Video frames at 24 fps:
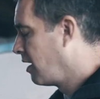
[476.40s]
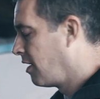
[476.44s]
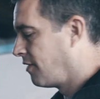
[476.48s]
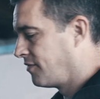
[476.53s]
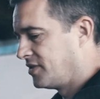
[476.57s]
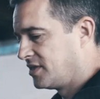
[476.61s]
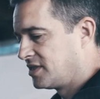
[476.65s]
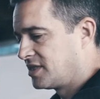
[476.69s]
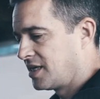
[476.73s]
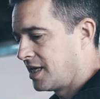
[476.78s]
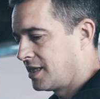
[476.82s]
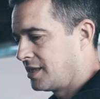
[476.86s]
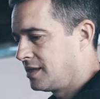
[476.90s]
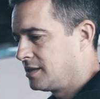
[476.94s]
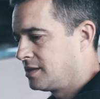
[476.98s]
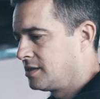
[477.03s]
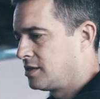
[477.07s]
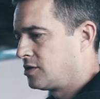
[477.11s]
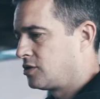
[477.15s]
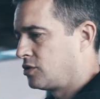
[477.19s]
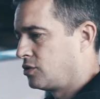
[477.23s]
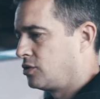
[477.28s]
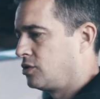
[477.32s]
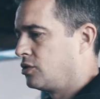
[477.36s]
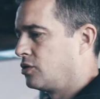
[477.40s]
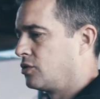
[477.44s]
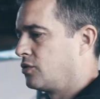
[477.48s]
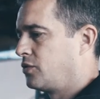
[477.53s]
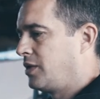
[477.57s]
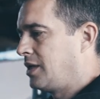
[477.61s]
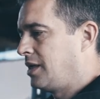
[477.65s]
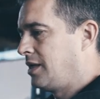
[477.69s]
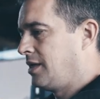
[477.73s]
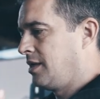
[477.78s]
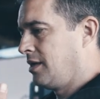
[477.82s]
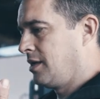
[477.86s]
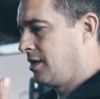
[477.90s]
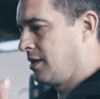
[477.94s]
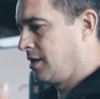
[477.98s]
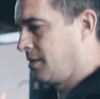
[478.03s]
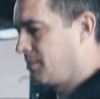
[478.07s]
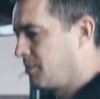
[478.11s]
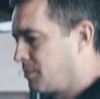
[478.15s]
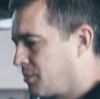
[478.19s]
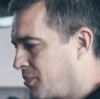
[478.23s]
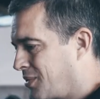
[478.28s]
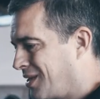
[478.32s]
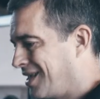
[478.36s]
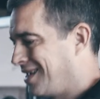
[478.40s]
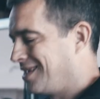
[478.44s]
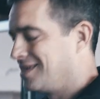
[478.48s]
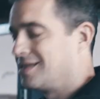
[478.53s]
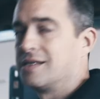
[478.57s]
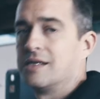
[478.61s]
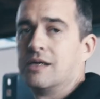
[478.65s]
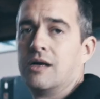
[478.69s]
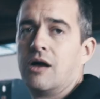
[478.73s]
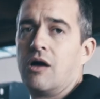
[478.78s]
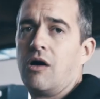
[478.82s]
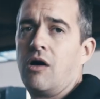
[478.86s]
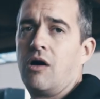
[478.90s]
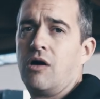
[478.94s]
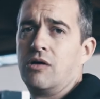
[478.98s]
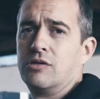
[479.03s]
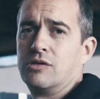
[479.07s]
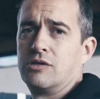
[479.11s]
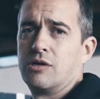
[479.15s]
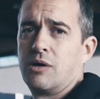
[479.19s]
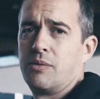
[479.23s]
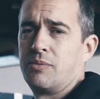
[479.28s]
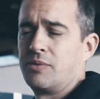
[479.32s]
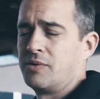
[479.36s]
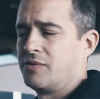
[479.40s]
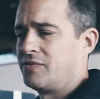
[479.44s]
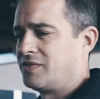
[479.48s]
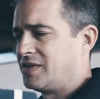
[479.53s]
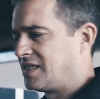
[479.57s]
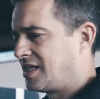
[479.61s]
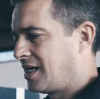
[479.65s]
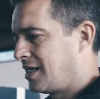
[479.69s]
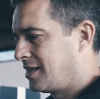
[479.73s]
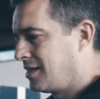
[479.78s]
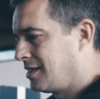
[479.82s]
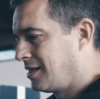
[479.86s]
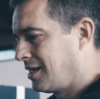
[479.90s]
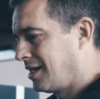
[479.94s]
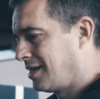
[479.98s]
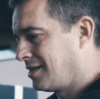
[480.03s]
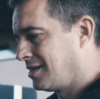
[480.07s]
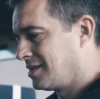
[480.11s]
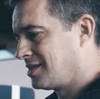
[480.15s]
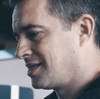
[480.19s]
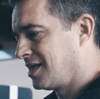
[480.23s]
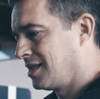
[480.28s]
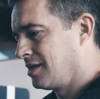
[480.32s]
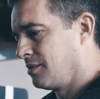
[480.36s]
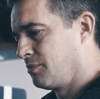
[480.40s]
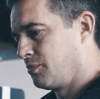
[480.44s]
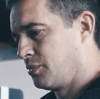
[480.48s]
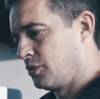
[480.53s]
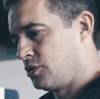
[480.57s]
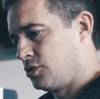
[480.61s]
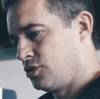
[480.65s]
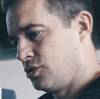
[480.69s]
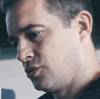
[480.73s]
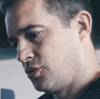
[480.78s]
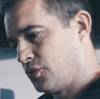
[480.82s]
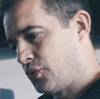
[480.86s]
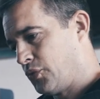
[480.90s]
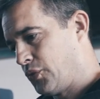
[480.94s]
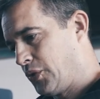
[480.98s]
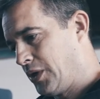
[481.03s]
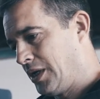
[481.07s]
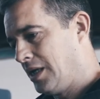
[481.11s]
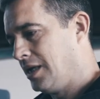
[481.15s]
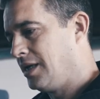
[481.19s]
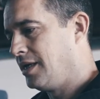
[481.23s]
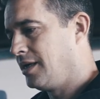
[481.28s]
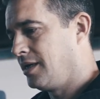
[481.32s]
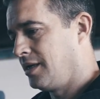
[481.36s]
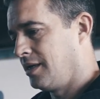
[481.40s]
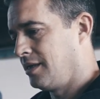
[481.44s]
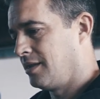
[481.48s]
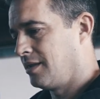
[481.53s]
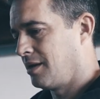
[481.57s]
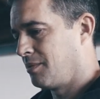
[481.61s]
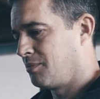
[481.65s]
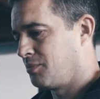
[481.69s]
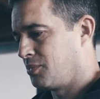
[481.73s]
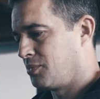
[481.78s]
of the saddle. So you're really placed on top of the saddle, and the saddle puts you really in that